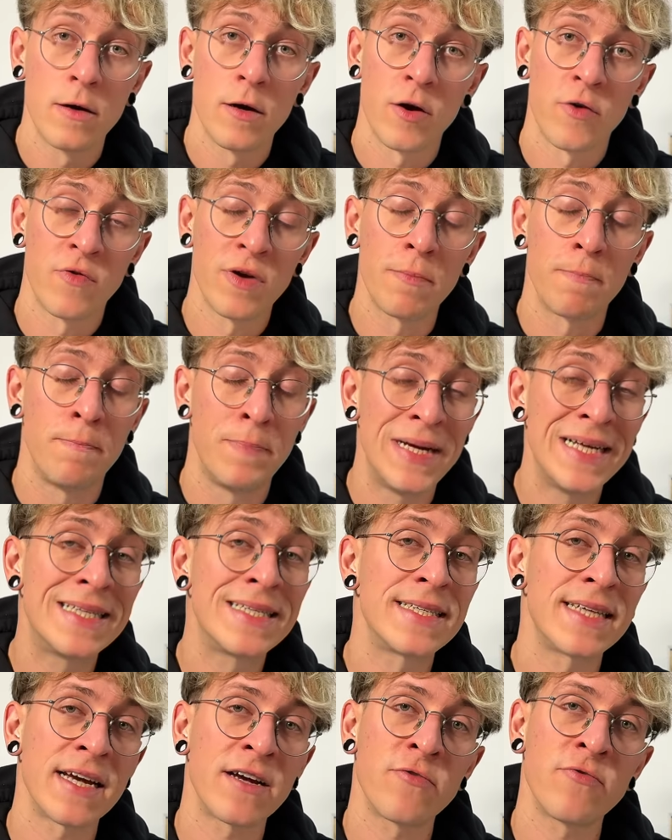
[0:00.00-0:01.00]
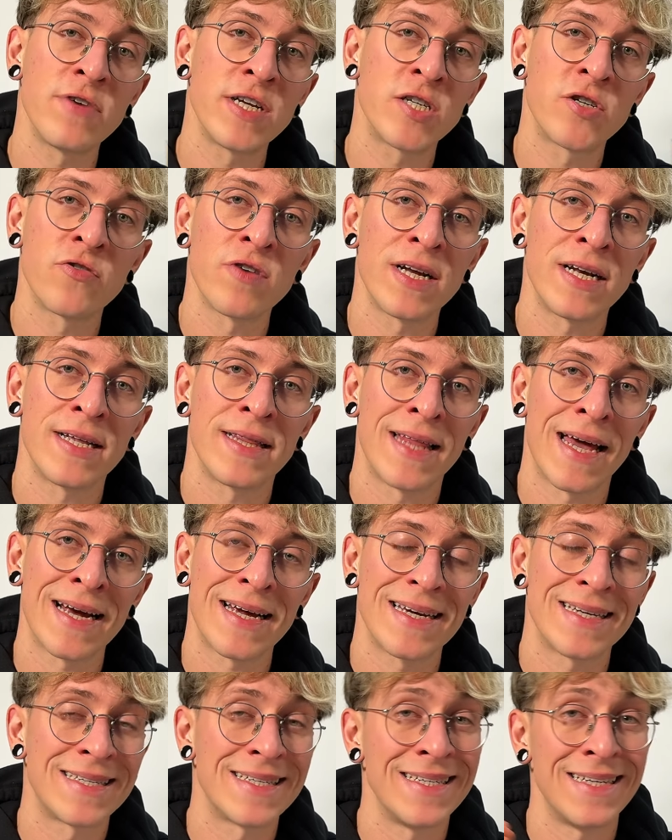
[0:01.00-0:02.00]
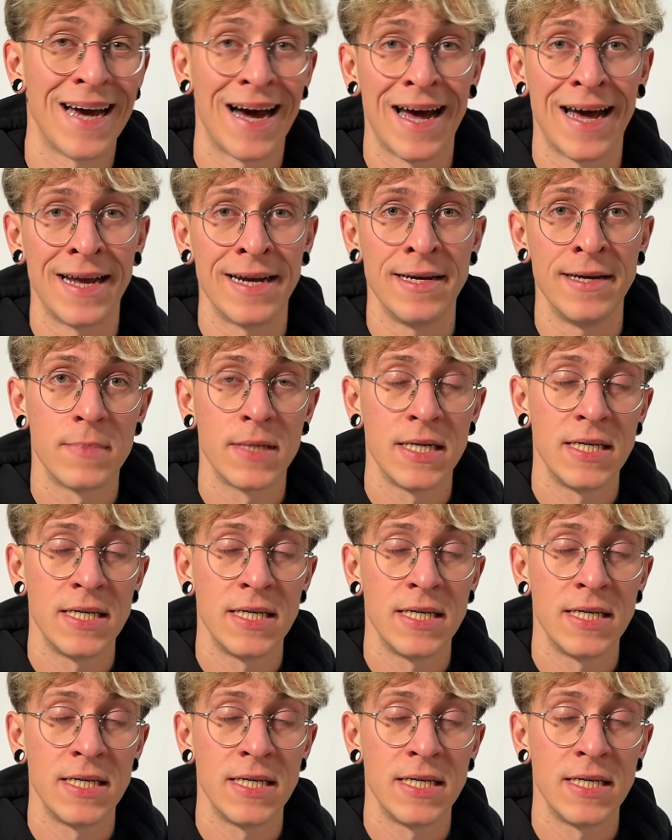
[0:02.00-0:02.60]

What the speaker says: A real beatstick creature in the deck is Yahenni.